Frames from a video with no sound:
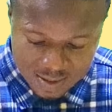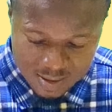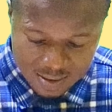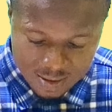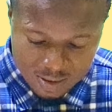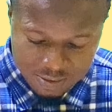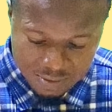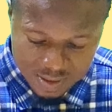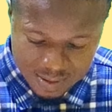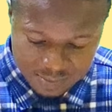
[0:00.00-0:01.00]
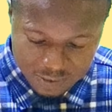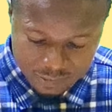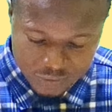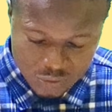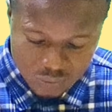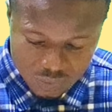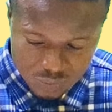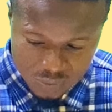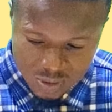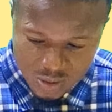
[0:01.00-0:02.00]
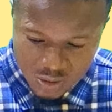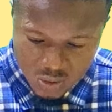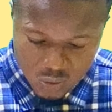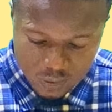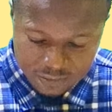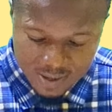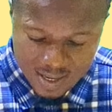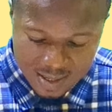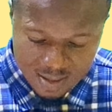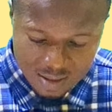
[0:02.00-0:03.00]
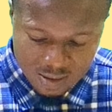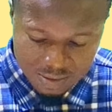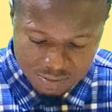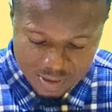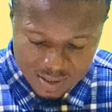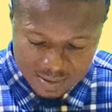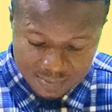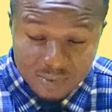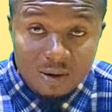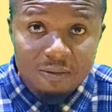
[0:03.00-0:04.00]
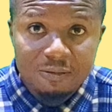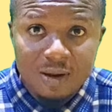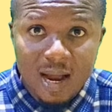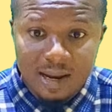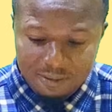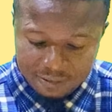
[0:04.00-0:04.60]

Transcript: logarithm of 2 over logarithm of 5